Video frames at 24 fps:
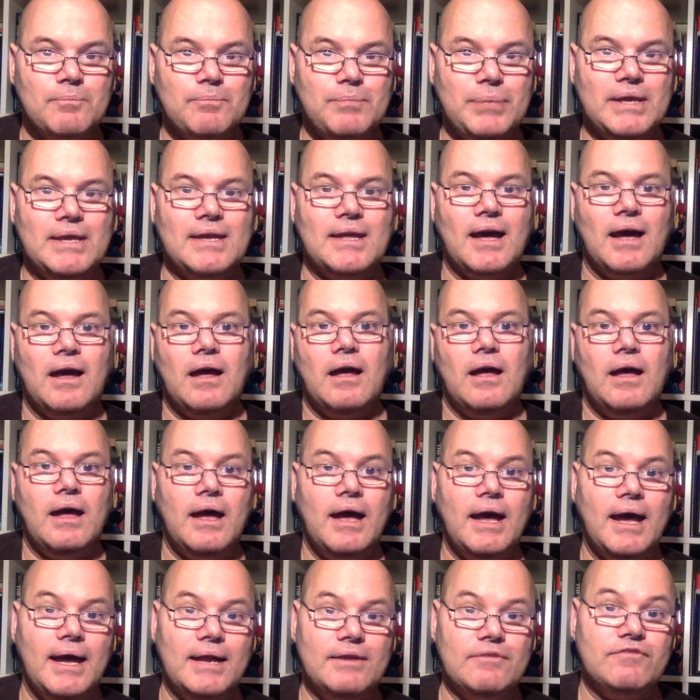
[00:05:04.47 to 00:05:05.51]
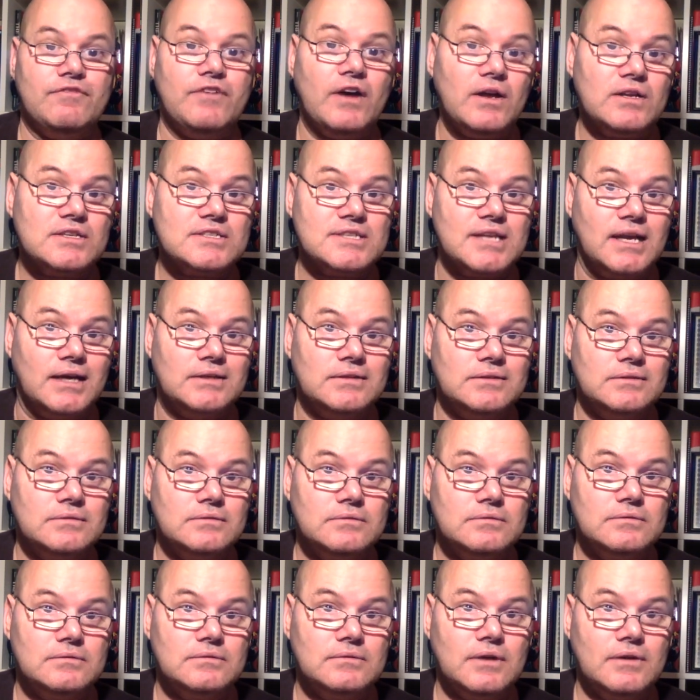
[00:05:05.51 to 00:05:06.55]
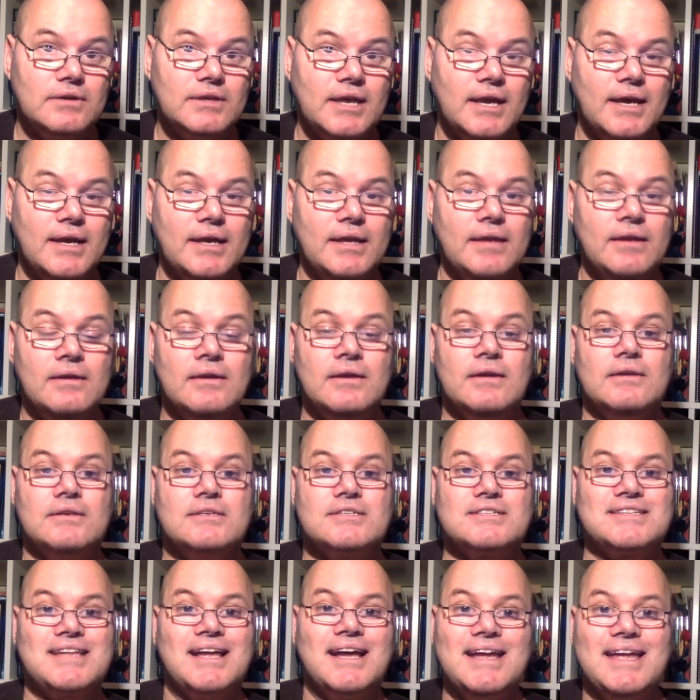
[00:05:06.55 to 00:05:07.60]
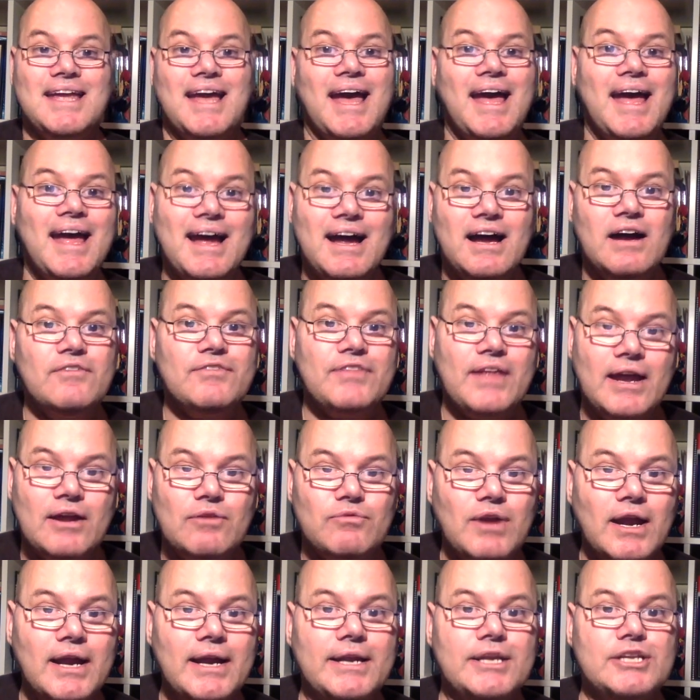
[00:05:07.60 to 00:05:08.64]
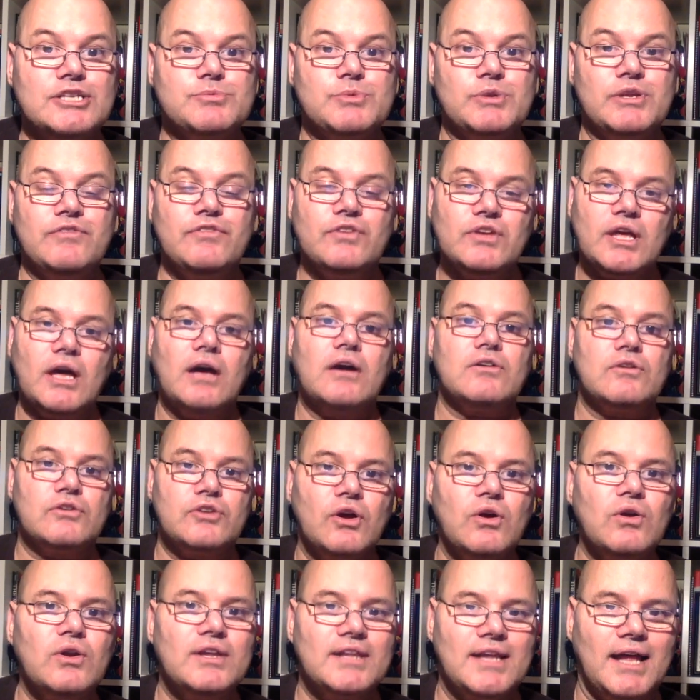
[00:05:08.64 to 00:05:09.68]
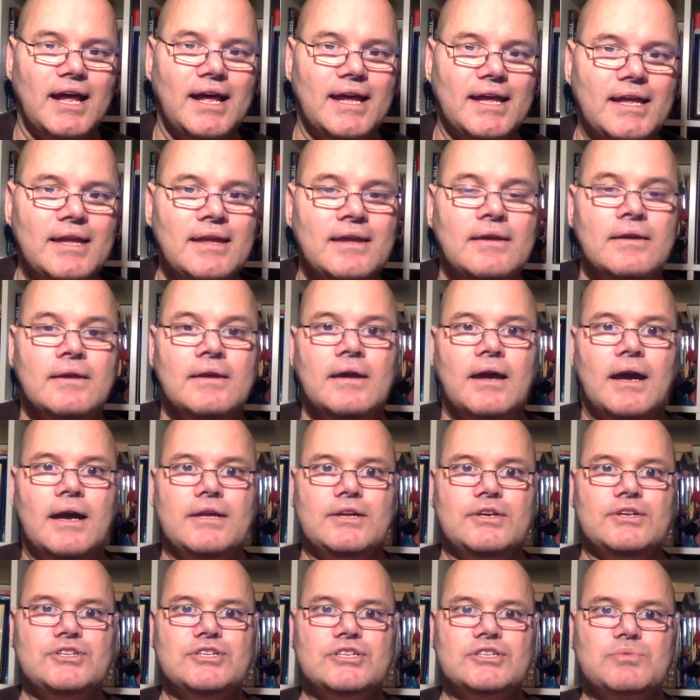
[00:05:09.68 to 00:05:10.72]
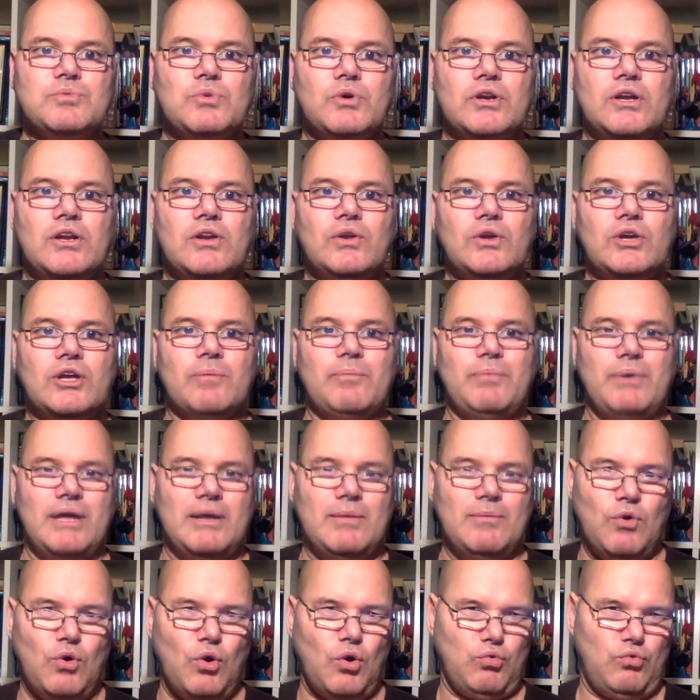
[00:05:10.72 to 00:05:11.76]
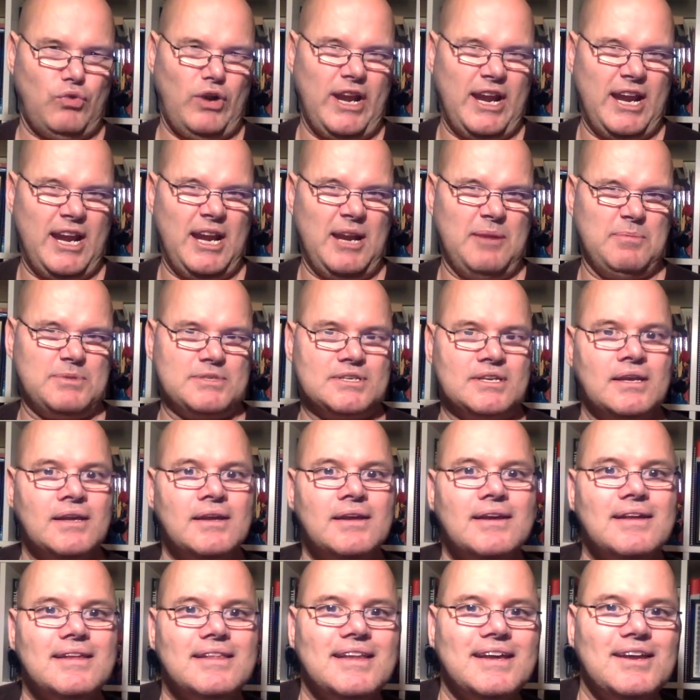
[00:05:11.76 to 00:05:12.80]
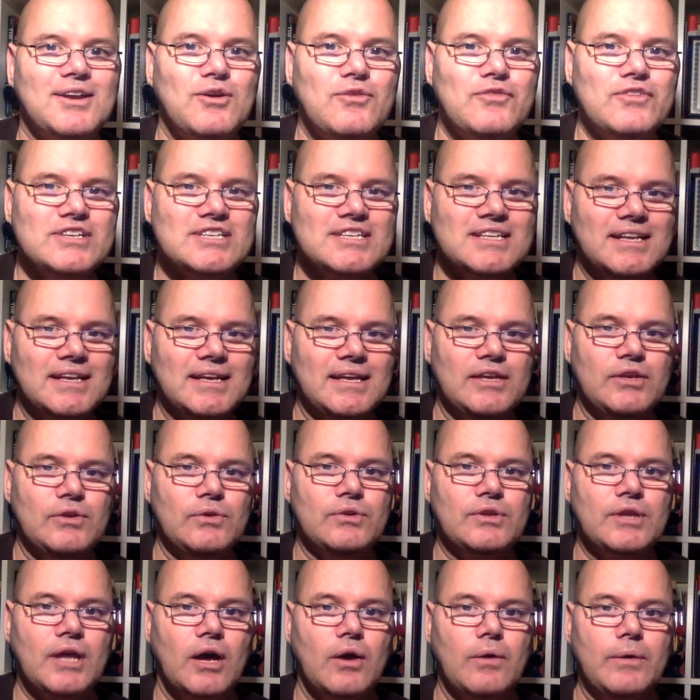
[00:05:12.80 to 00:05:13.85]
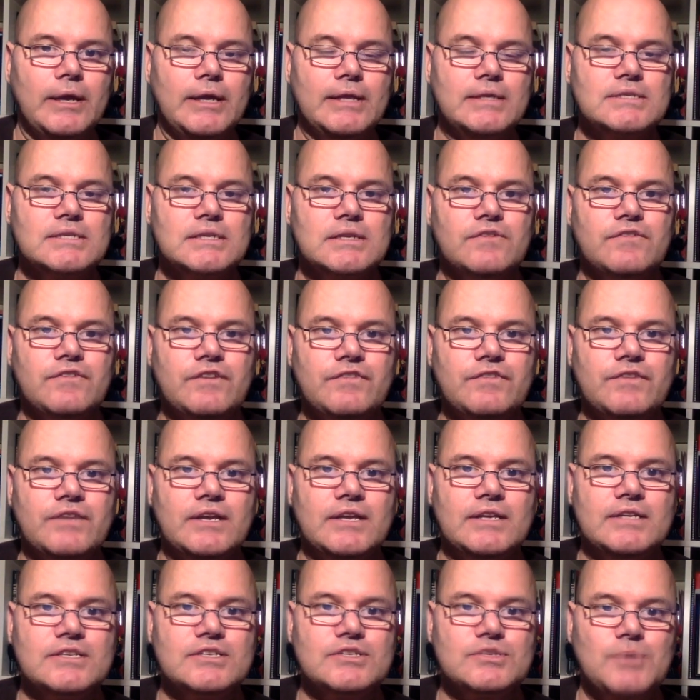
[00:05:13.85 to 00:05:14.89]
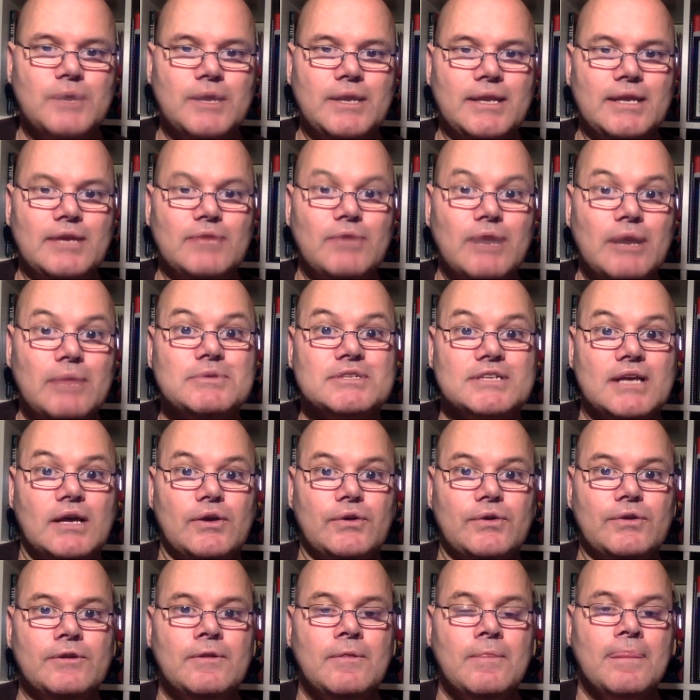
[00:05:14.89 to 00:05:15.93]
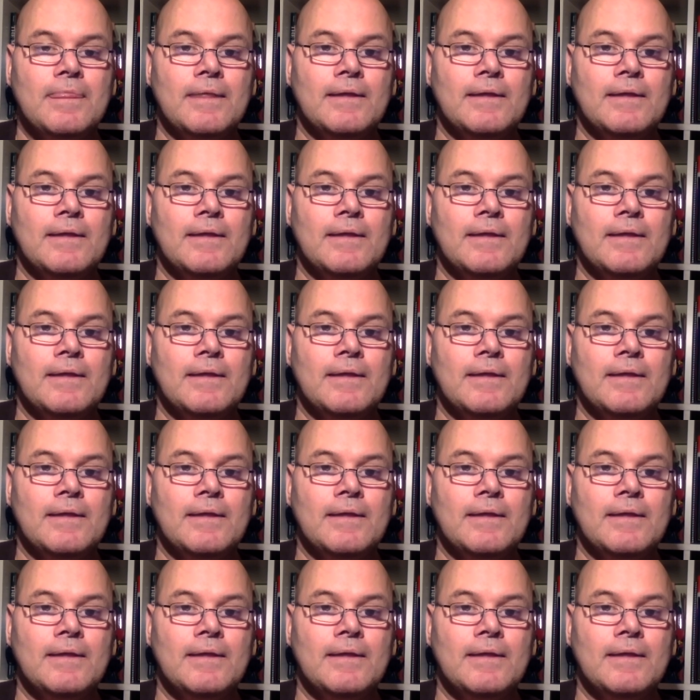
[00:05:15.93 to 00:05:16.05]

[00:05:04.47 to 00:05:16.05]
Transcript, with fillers: bigger, and faster. Okay, stay out of that range. But if you're going on holiday and you just want to look a bit more ripped then obviously you'd go into the 15 to 20 rep zone